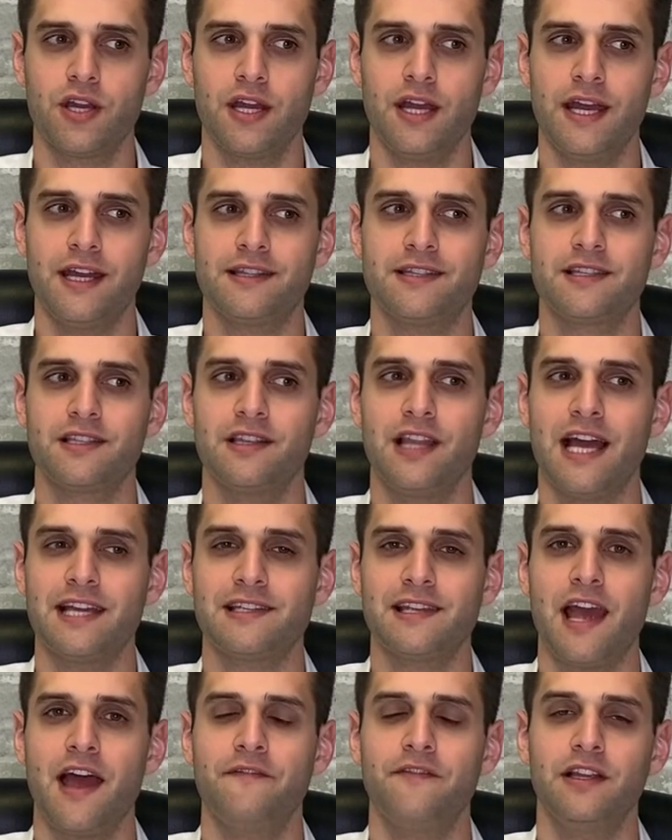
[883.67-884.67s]
it's
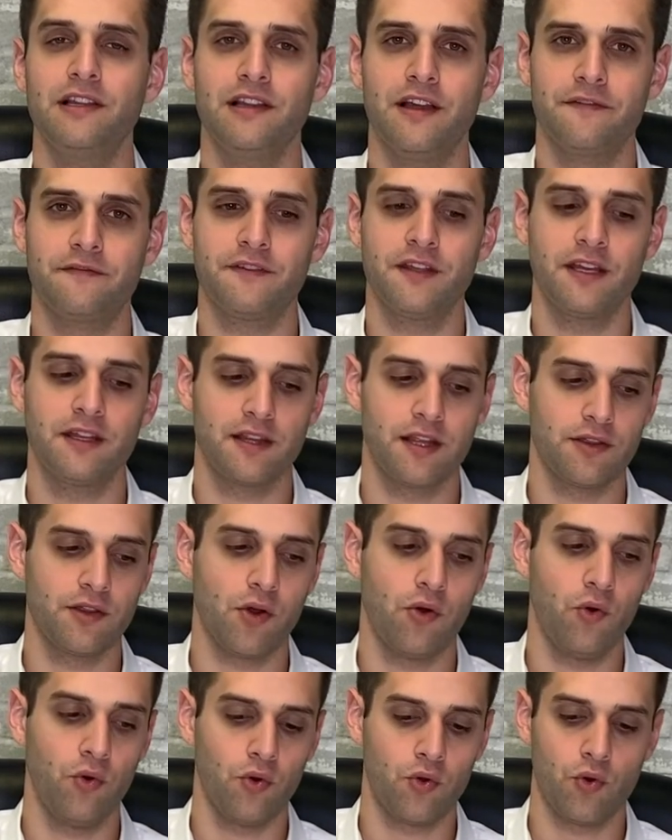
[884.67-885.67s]
less heavy lifting than
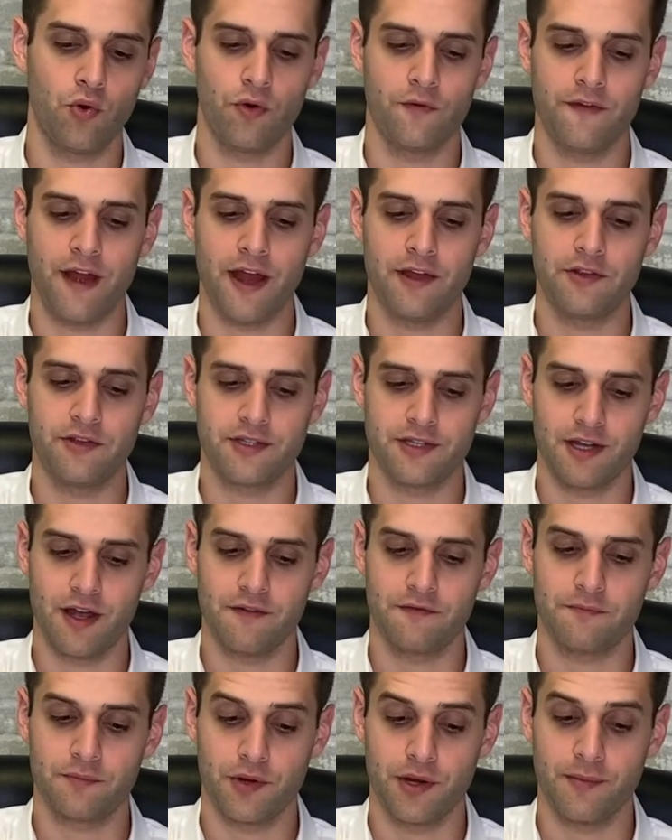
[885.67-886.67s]
the whole core value
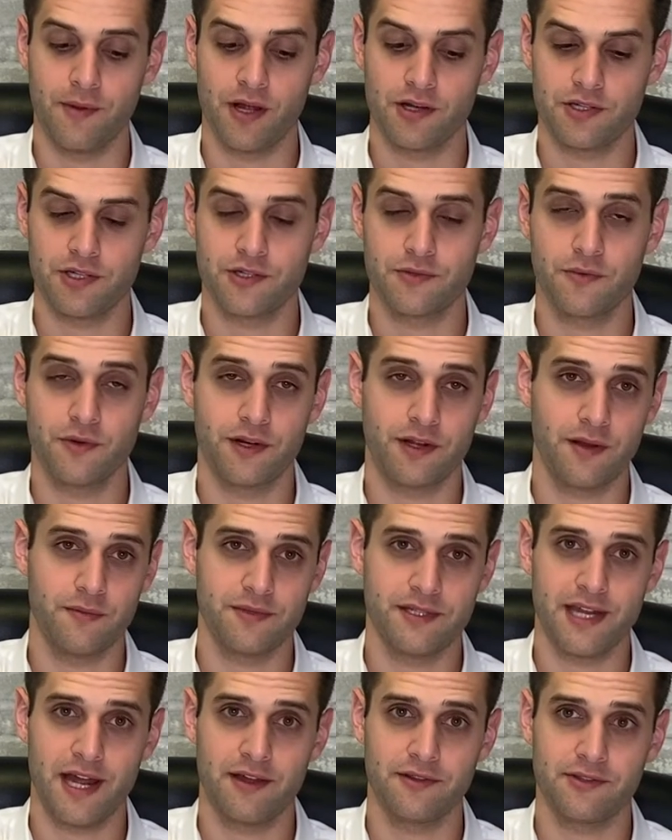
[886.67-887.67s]
stuff, pretty much, is what it
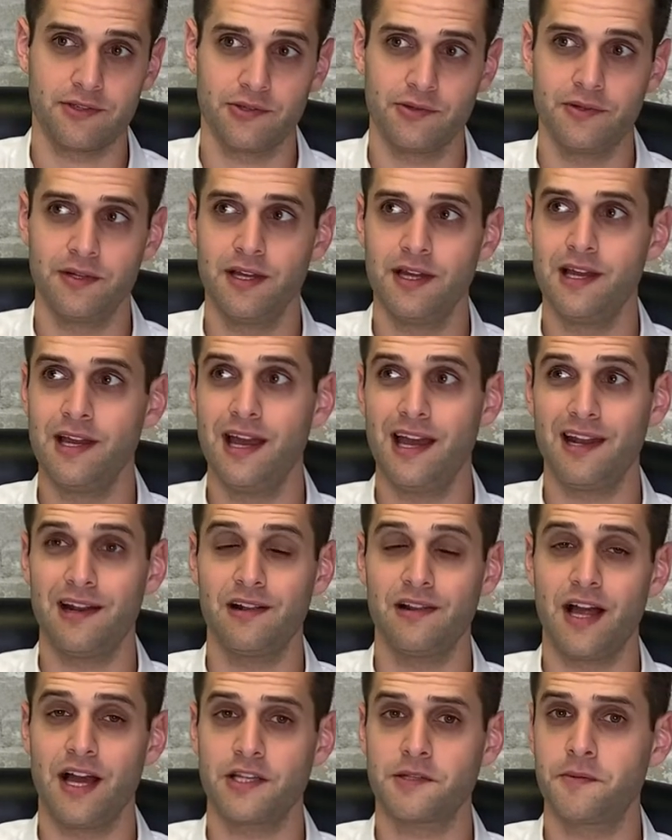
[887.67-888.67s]
comes down to. And it
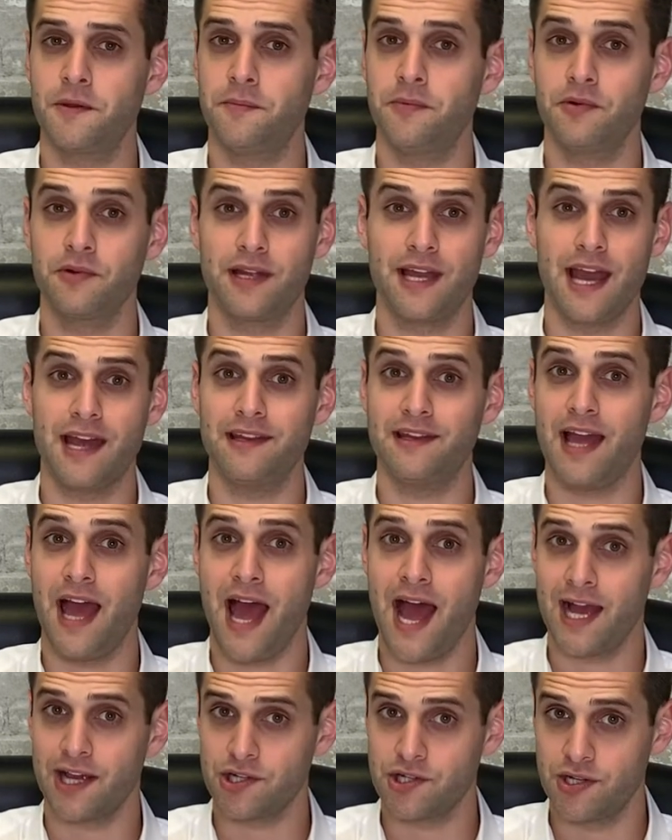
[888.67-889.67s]
allows people to get into
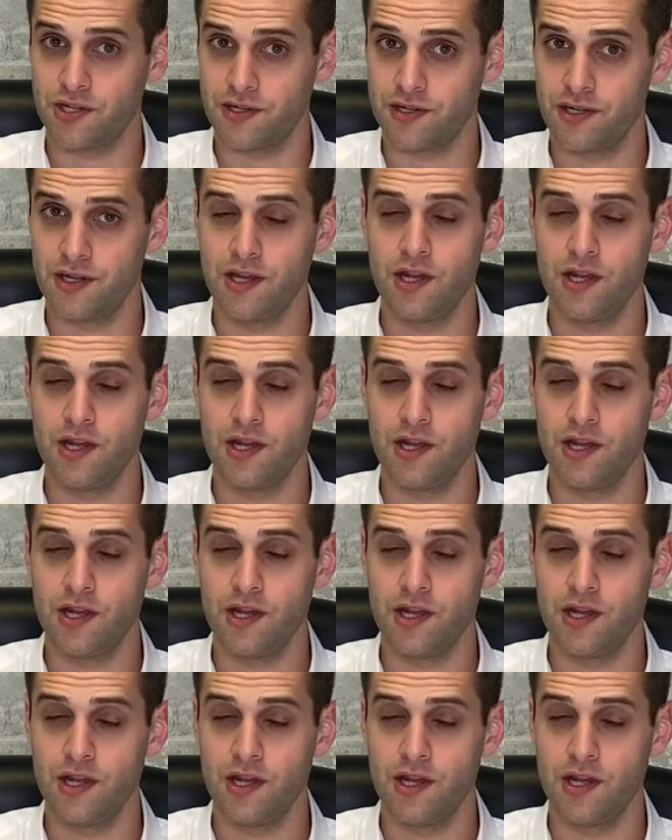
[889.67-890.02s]
action.